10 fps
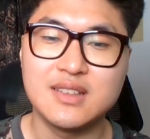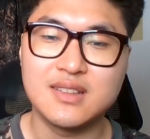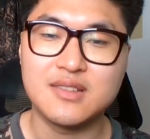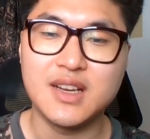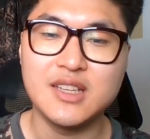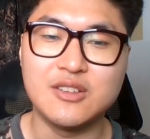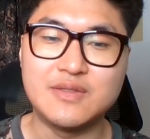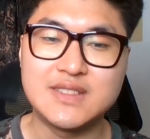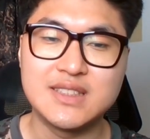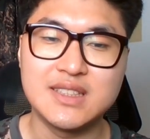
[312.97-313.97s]

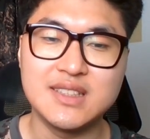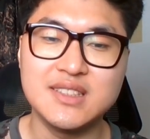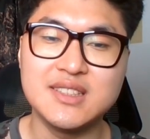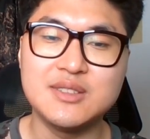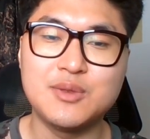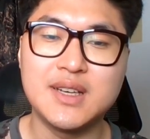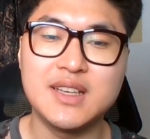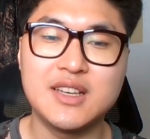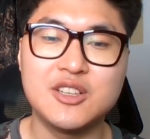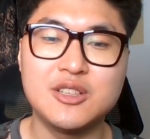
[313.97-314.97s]
trade-offs. This is why
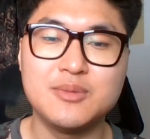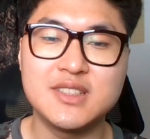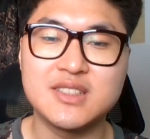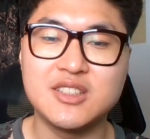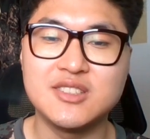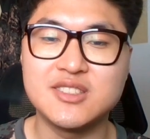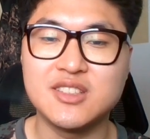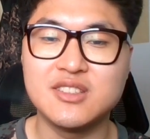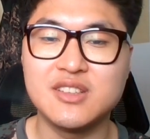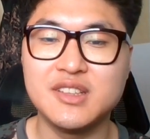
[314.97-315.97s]
economics
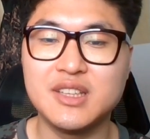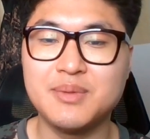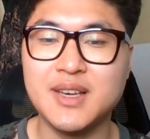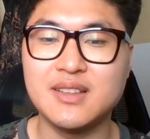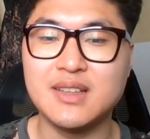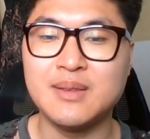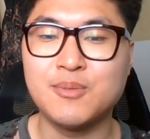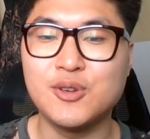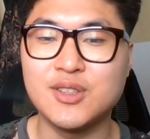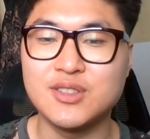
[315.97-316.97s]
constantly debate
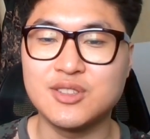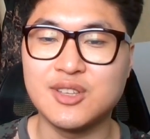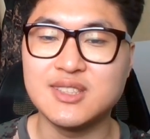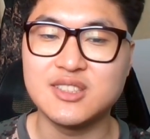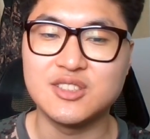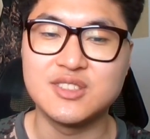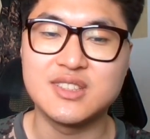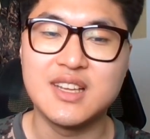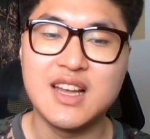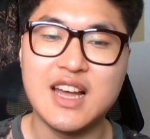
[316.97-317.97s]
important questions.
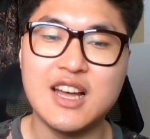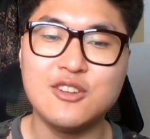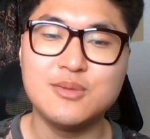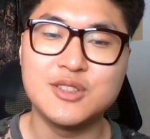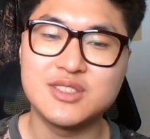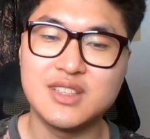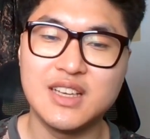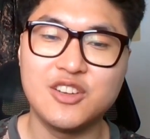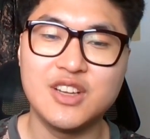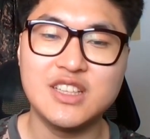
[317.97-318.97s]
How much
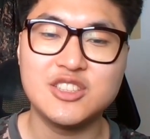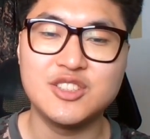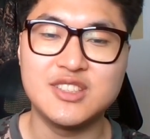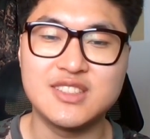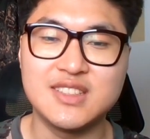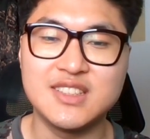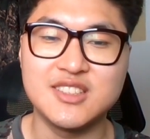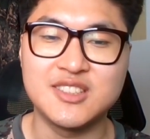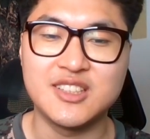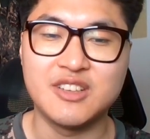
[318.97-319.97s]
regulation is
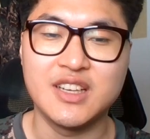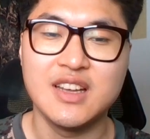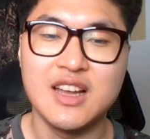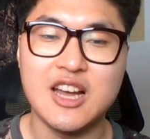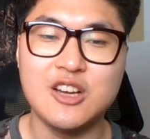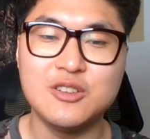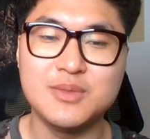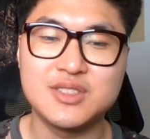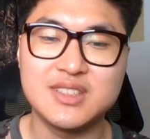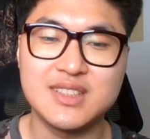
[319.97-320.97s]
necessary? How
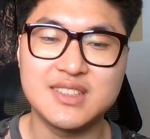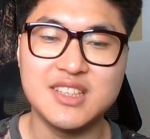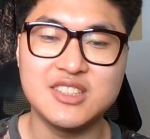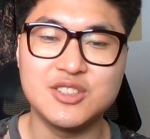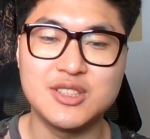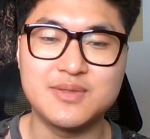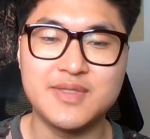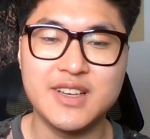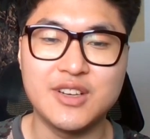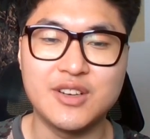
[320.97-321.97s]
much taxation is fair?